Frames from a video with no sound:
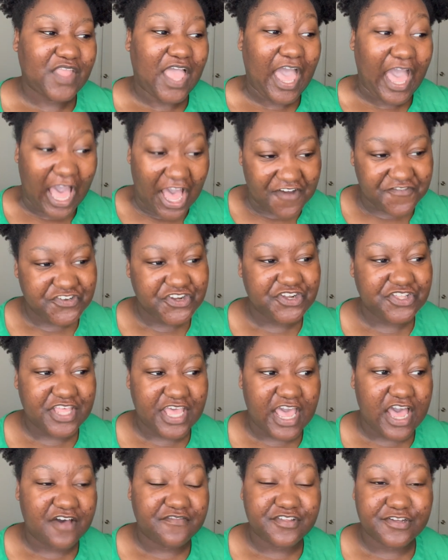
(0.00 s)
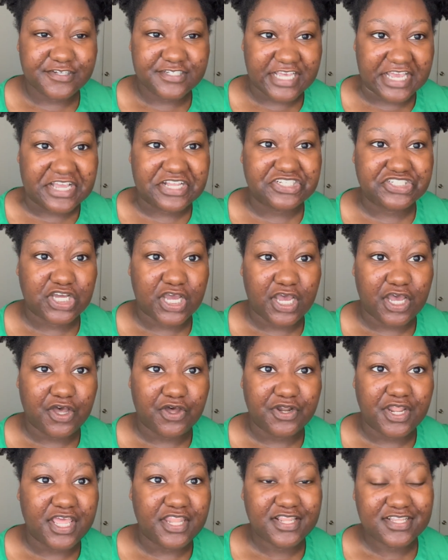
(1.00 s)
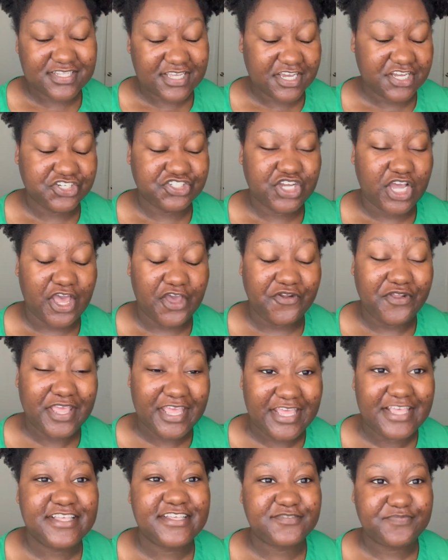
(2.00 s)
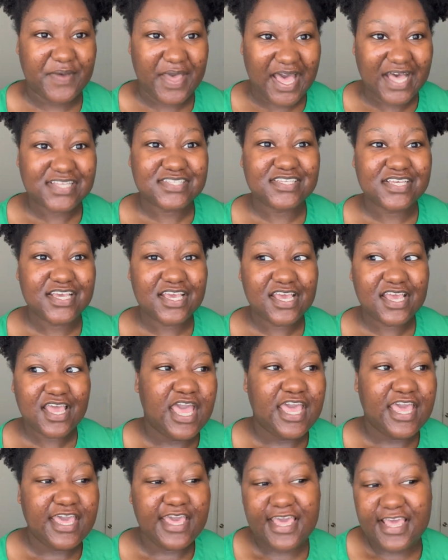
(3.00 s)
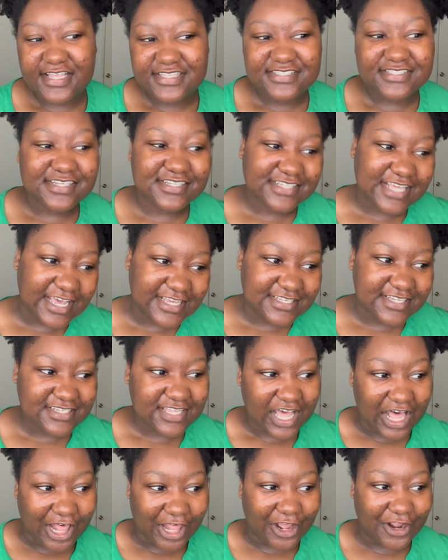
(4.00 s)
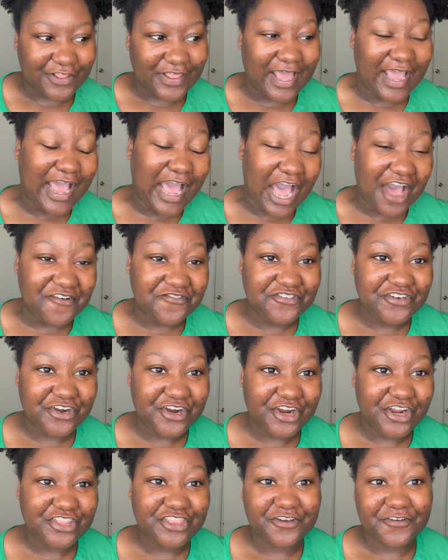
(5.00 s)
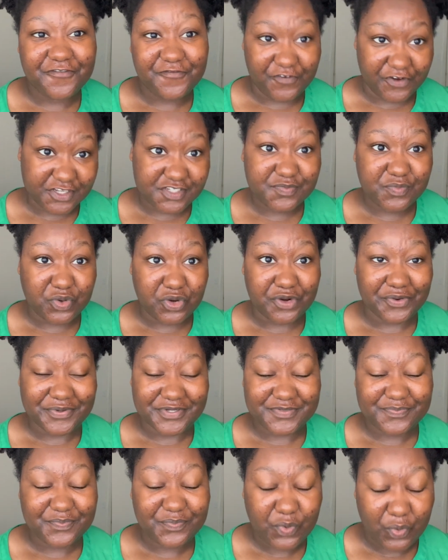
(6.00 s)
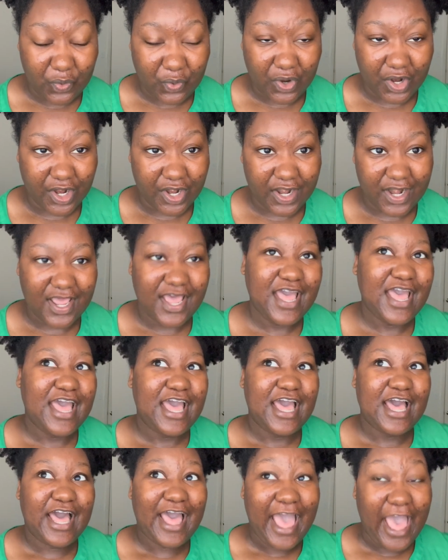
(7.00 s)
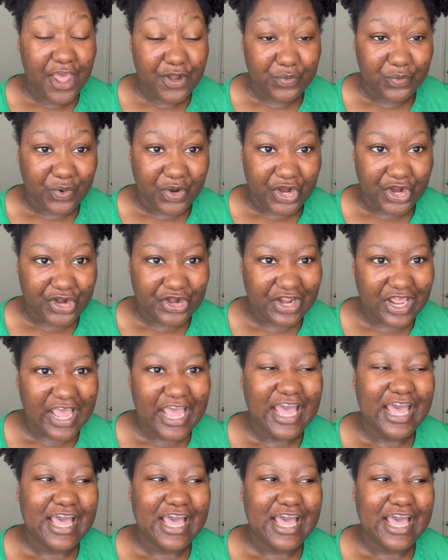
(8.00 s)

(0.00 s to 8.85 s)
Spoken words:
after they have their second child and the second child is passing, he decides to tell her that after their firstborn was born, Edward,